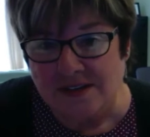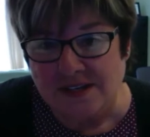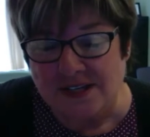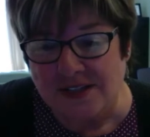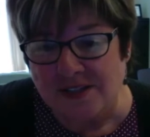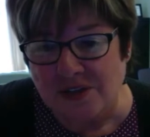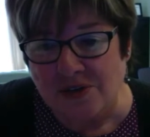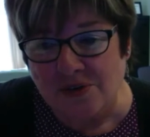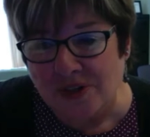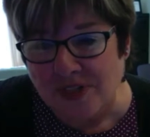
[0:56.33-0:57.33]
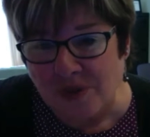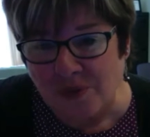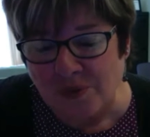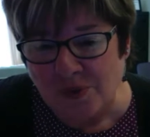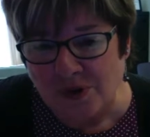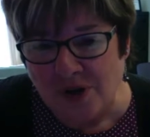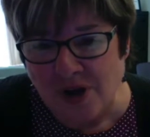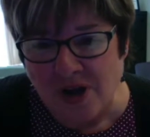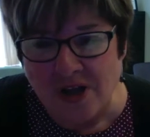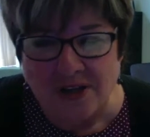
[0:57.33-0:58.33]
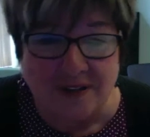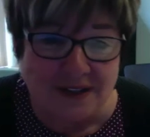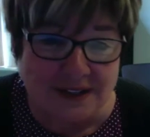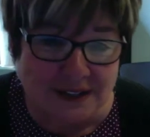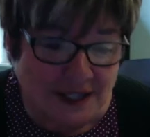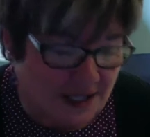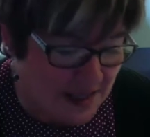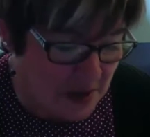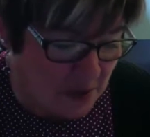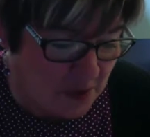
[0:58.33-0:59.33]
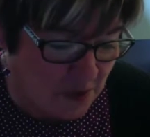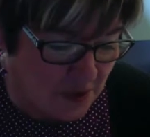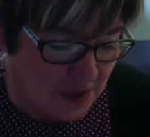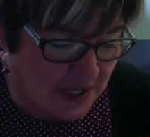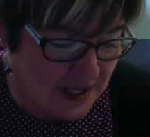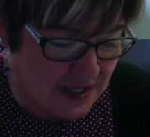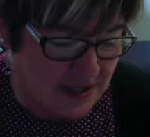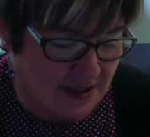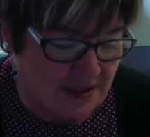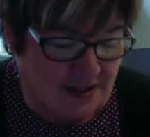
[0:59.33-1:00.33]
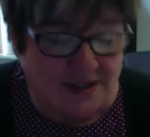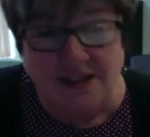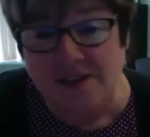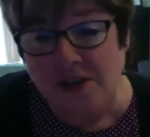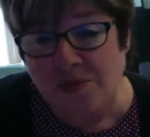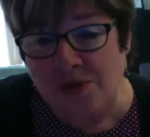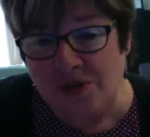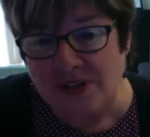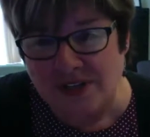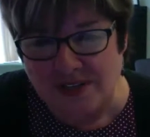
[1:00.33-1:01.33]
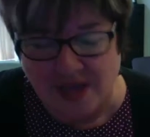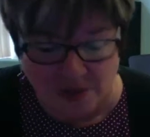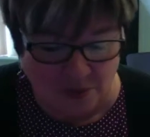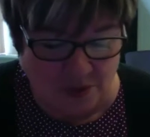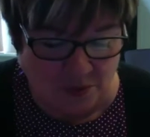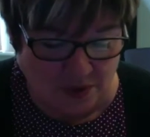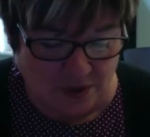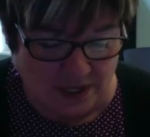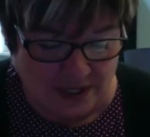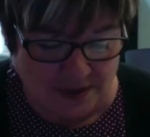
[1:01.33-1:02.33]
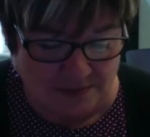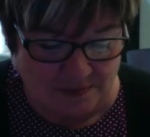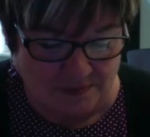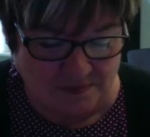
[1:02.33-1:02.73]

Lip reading: in the unit that we work on, in the clinic that we work in the community that we work in.